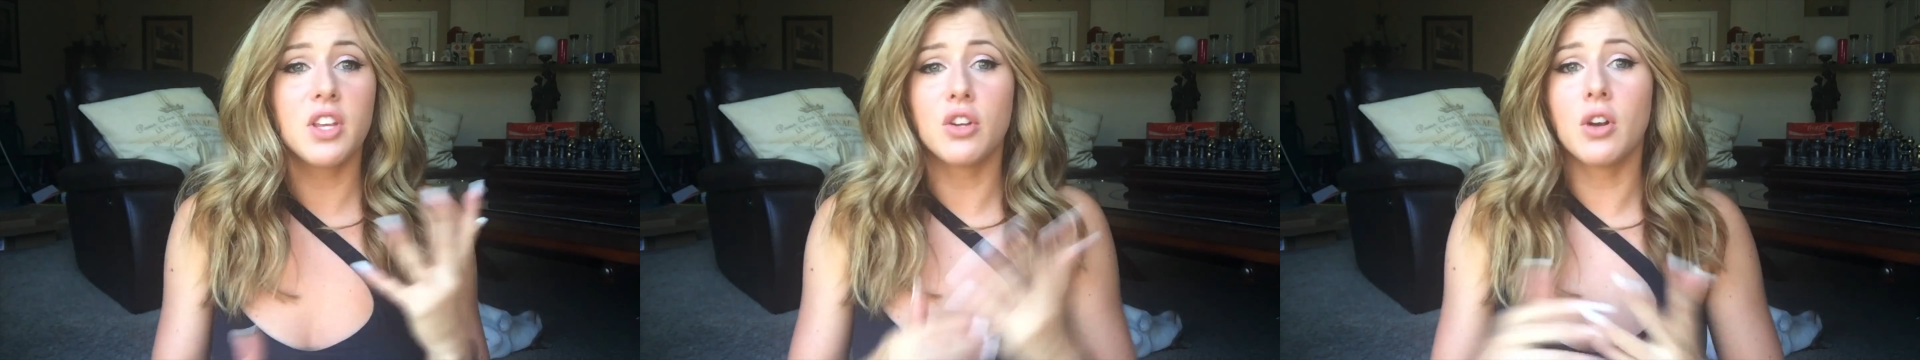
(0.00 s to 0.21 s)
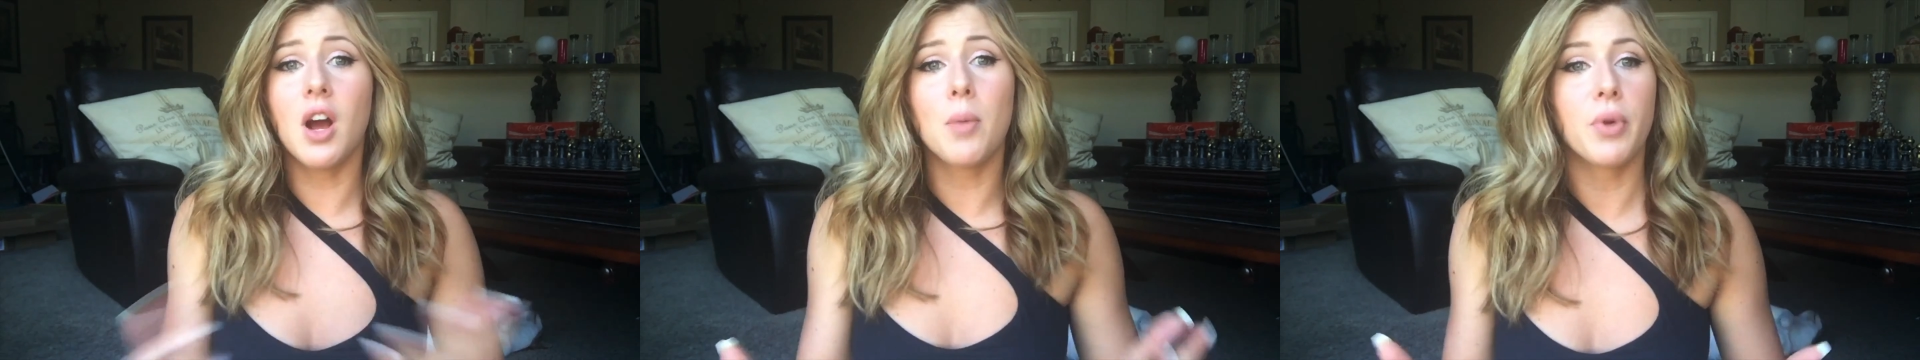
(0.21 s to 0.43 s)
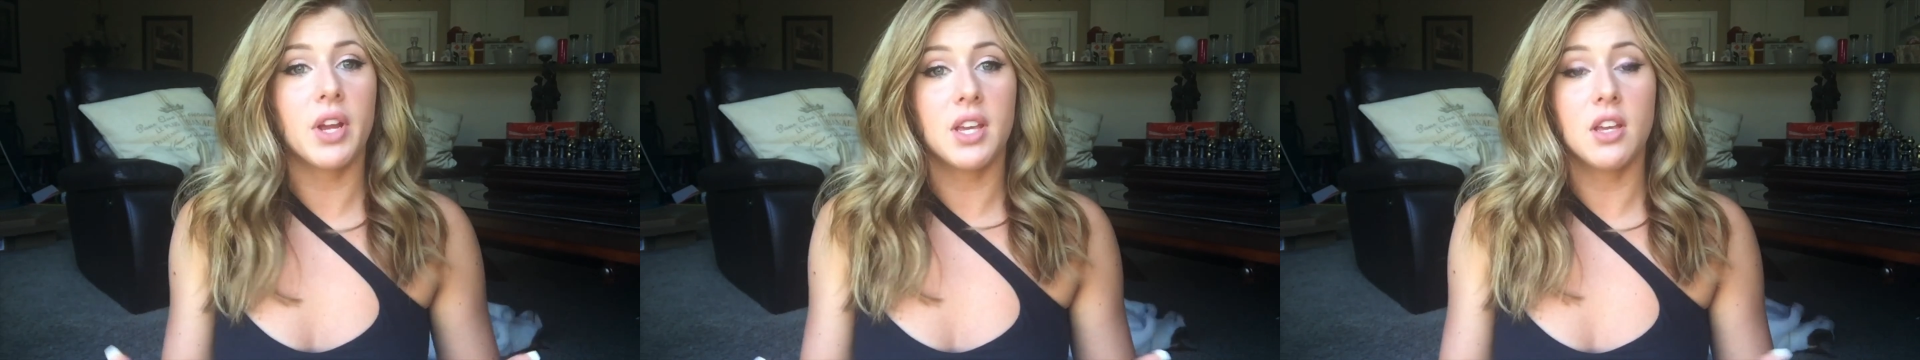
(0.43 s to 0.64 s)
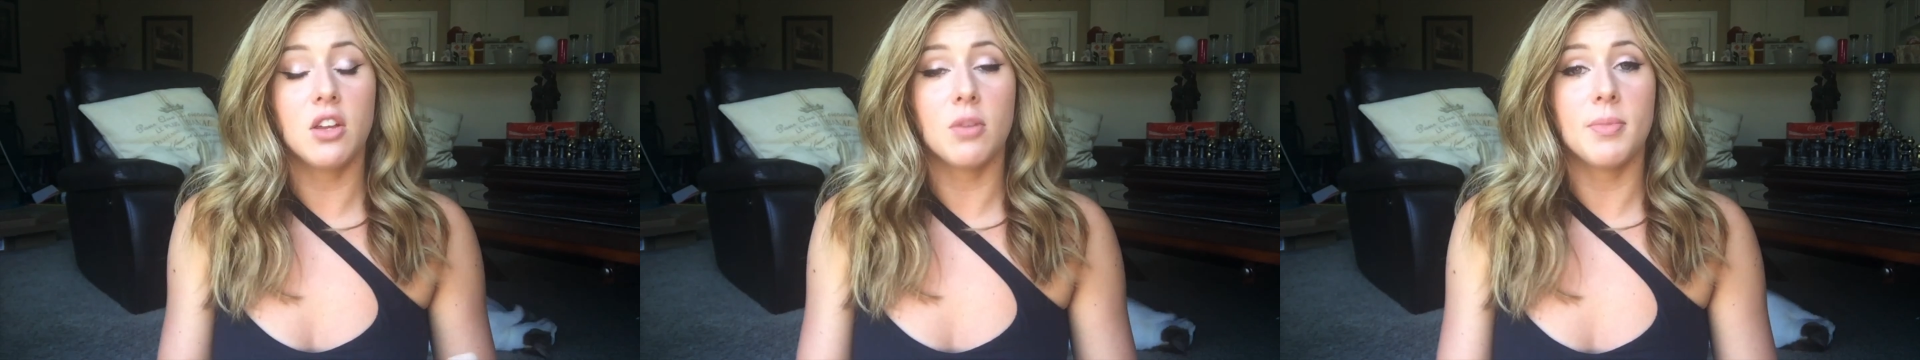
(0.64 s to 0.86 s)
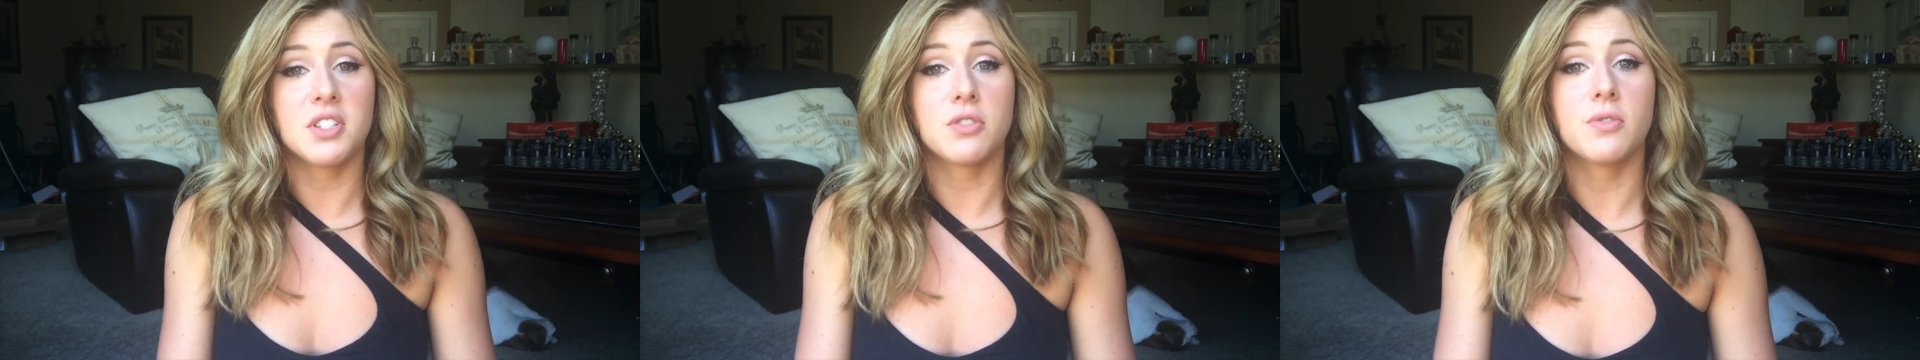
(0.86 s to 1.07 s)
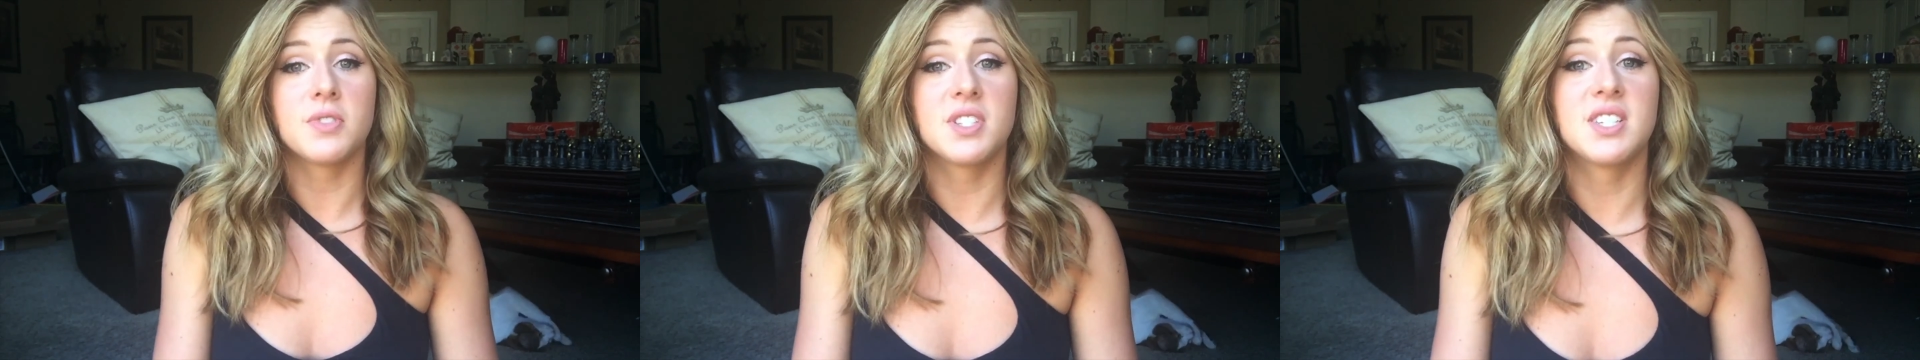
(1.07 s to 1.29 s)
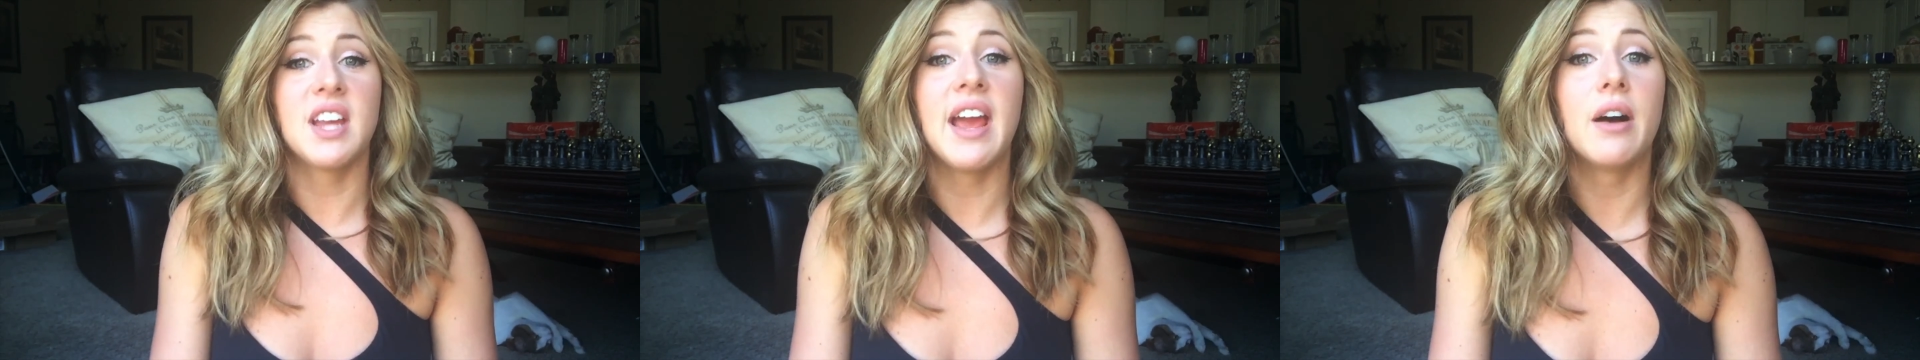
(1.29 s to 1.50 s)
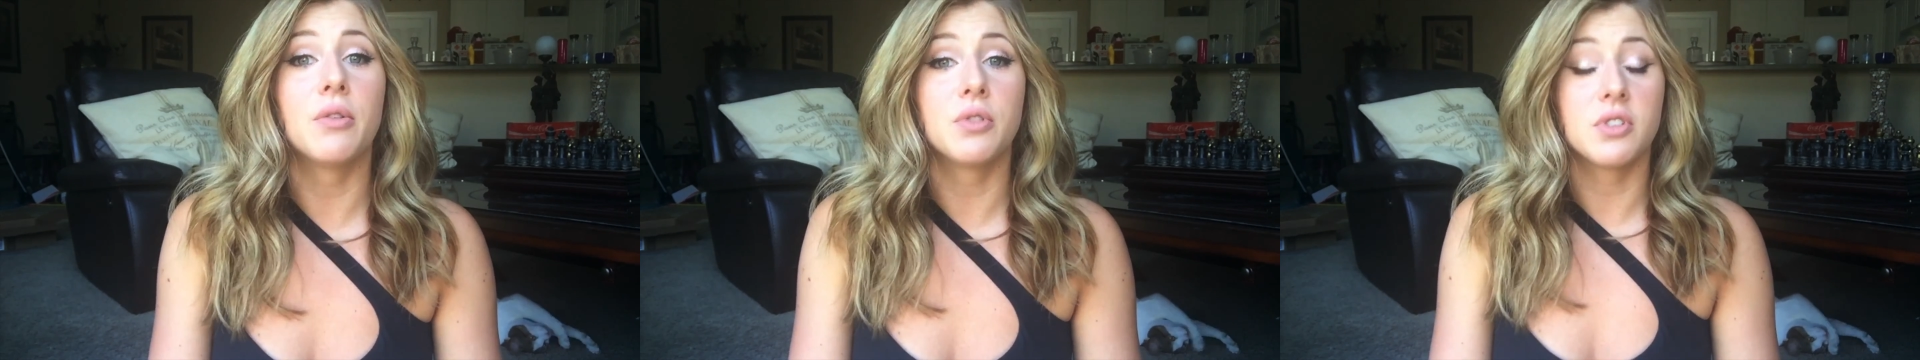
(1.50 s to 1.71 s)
You're not breaking your muscles down.